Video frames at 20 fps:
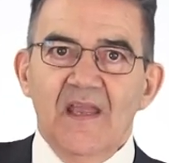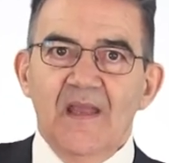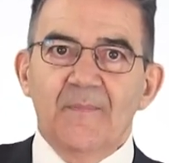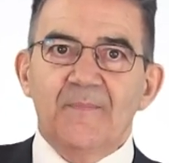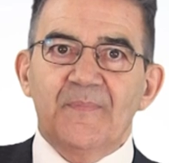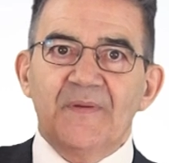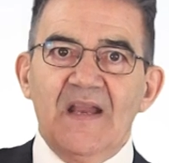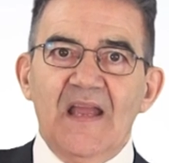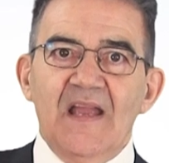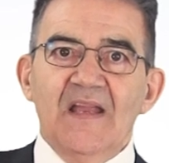A
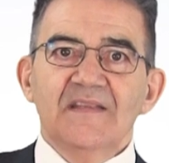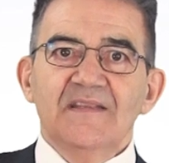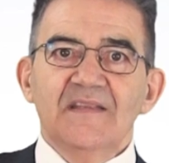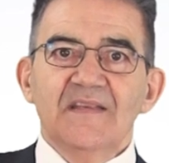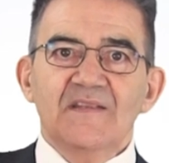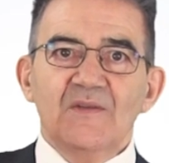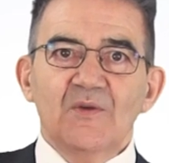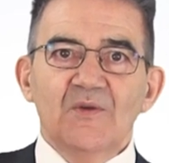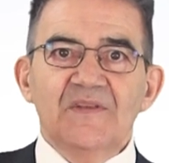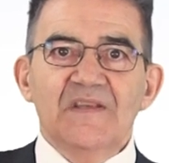price
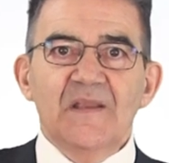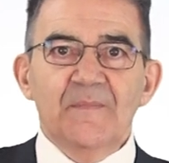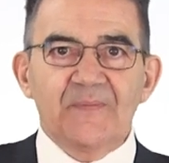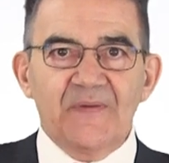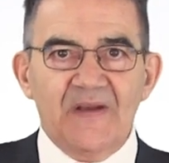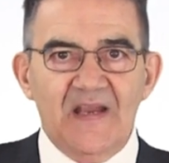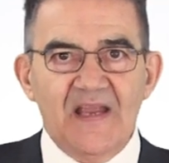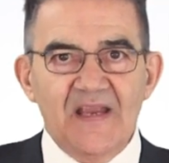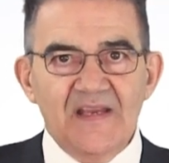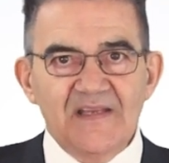is only a
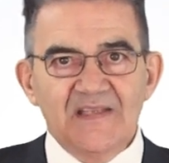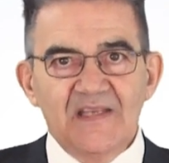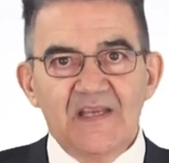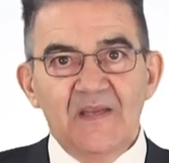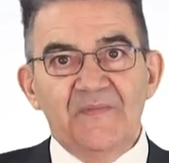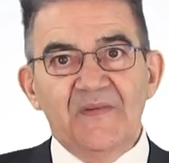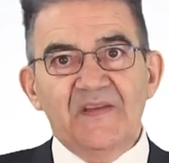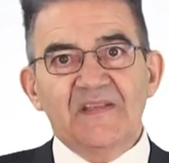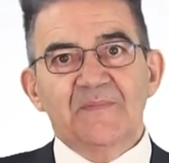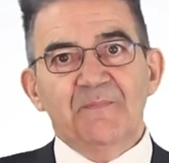price
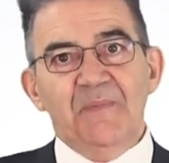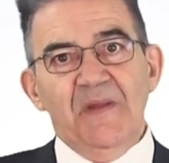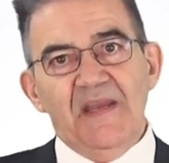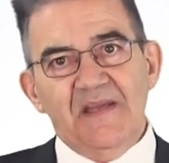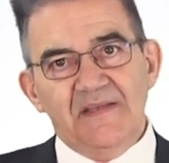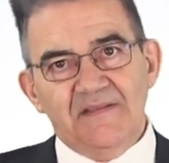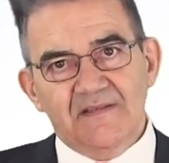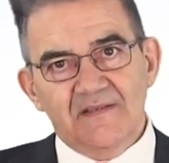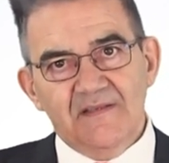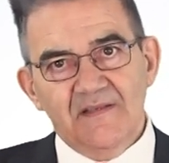if it's
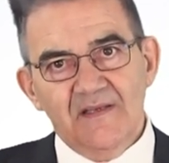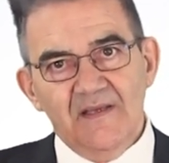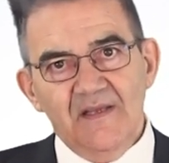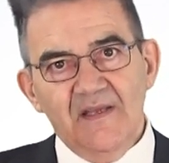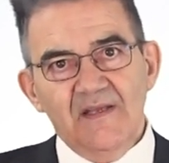paid.